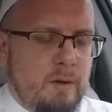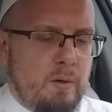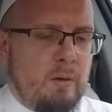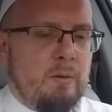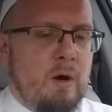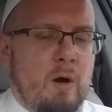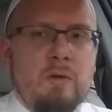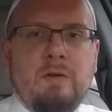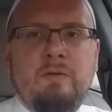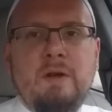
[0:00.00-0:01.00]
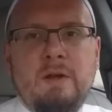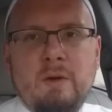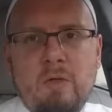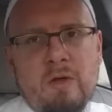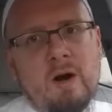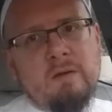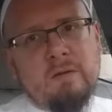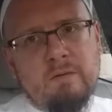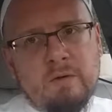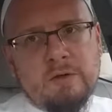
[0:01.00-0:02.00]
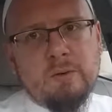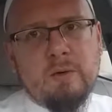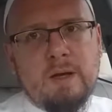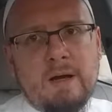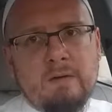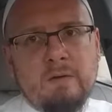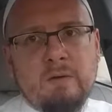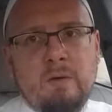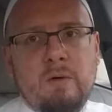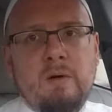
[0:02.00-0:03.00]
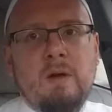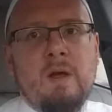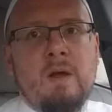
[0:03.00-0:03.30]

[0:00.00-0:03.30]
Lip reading: or I'll call this video Thoughts on Virtual Classes, or